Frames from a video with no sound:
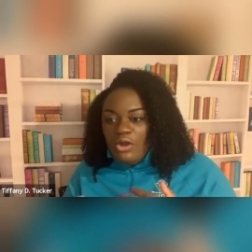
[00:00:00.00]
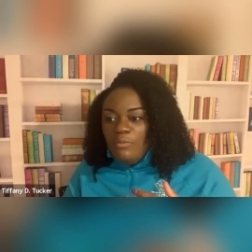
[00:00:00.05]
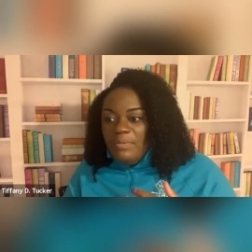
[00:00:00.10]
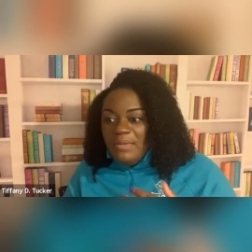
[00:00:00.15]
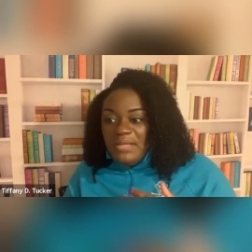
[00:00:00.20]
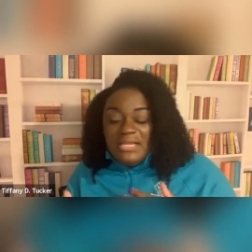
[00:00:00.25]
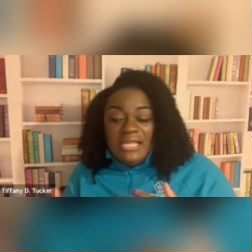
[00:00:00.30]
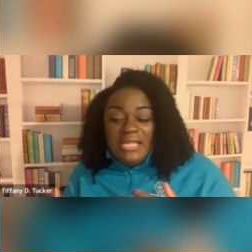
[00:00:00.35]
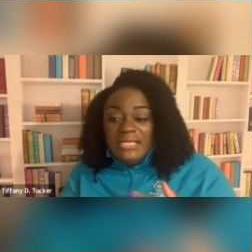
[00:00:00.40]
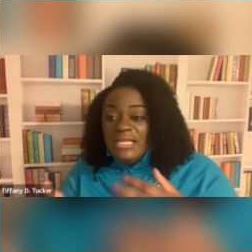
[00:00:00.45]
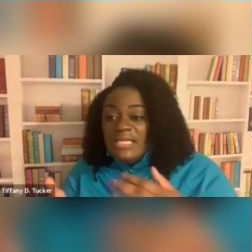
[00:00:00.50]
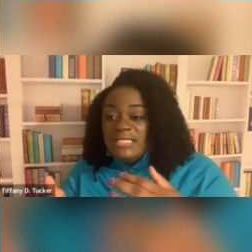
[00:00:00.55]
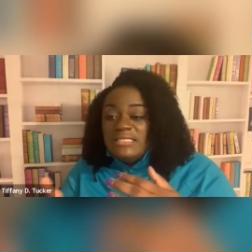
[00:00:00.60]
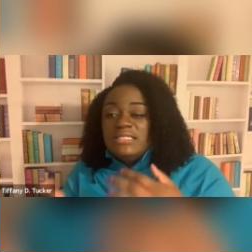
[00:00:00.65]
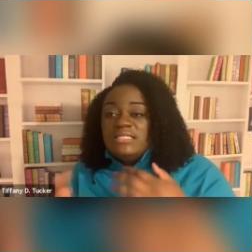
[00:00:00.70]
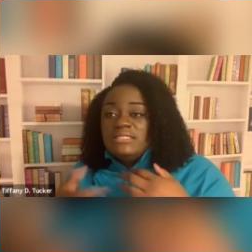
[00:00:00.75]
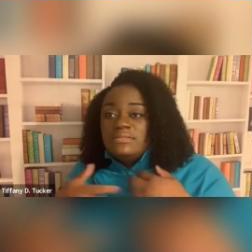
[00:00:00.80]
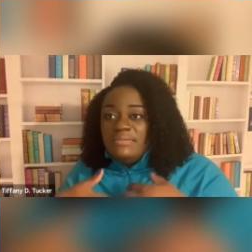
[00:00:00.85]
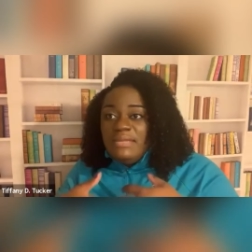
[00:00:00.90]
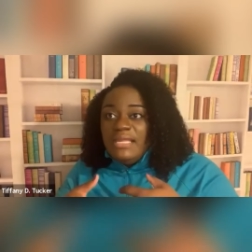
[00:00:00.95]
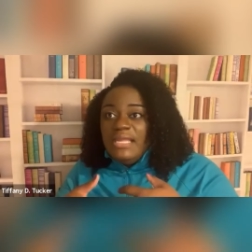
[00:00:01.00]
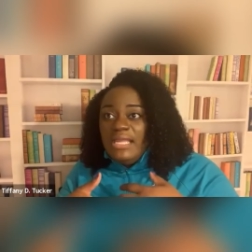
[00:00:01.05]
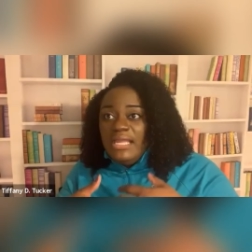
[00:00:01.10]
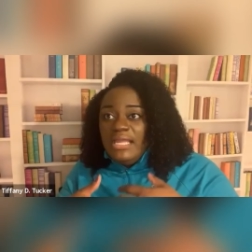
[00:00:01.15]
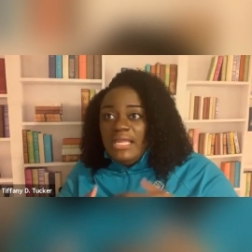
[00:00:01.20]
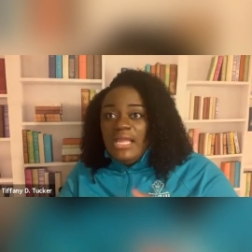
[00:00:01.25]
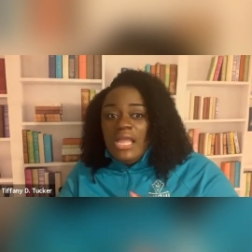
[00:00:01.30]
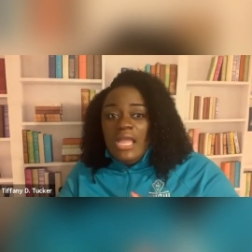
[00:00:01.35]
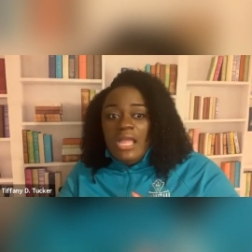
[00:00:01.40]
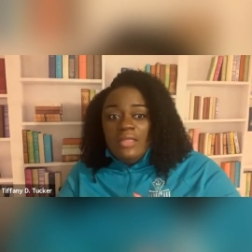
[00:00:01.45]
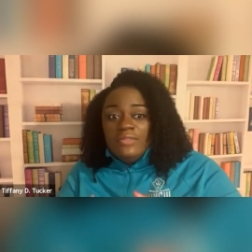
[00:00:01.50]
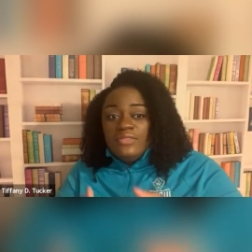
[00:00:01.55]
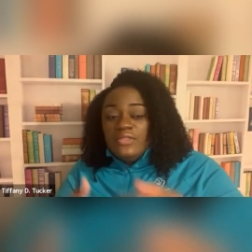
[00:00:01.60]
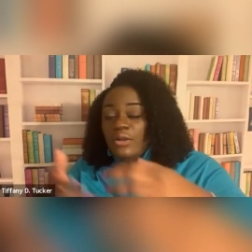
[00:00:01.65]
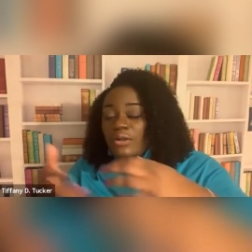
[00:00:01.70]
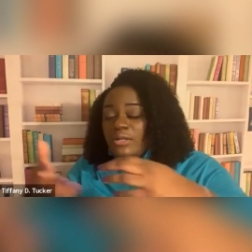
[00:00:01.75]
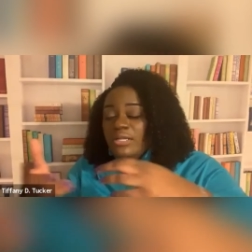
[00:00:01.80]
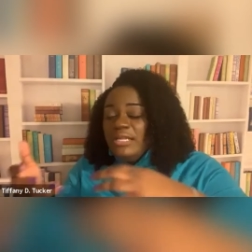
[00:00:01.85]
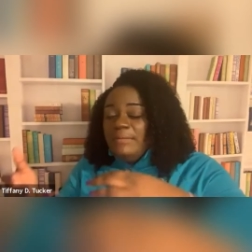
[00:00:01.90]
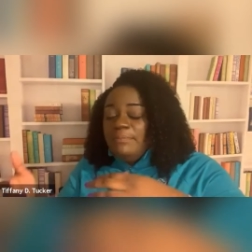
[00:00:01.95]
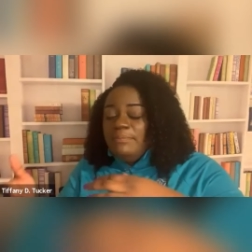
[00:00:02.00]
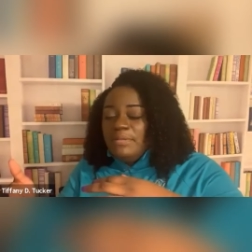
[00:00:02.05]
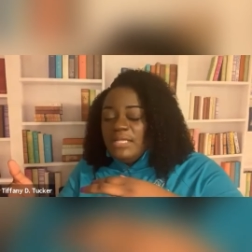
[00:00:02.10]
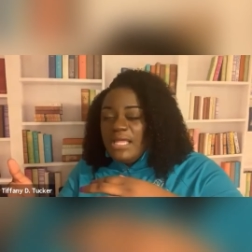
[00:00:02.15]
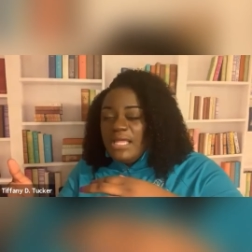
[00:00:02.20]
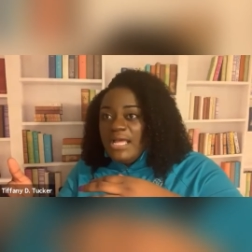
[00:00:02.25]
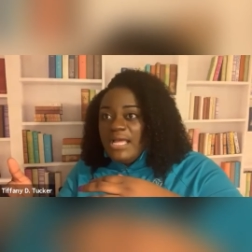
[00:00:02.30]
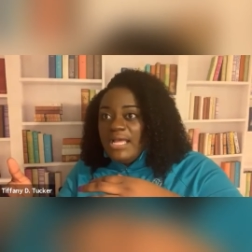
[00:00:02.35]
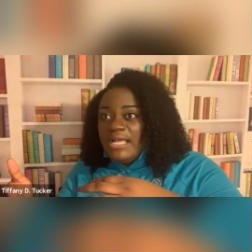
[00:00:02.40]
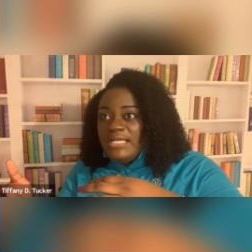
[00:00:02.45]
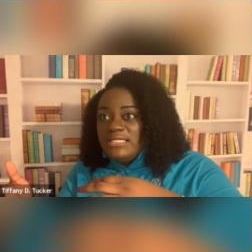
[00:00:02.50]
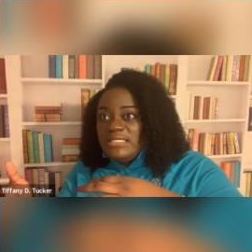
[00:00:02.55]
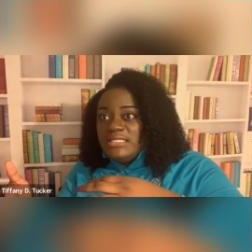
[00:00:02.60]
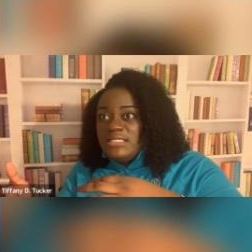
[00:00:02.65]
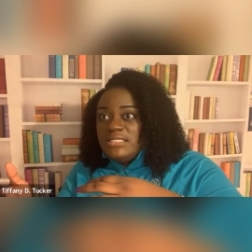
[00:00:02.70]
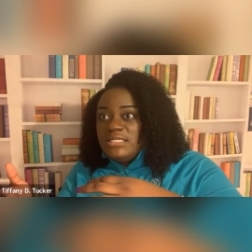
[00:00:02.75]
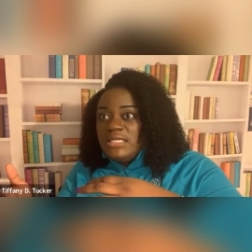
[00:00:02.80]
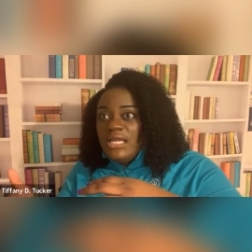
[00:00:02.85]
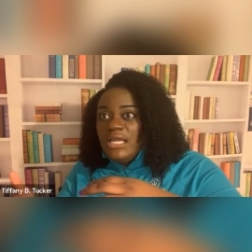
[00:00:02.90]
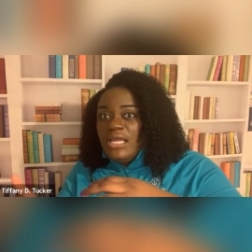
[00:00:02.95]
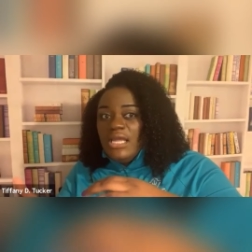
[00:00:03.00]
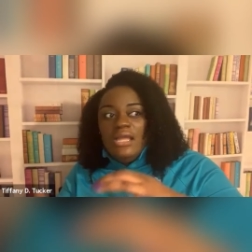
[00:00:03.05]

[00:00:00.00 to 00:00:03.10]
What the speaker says: open, and this is me 30 plus,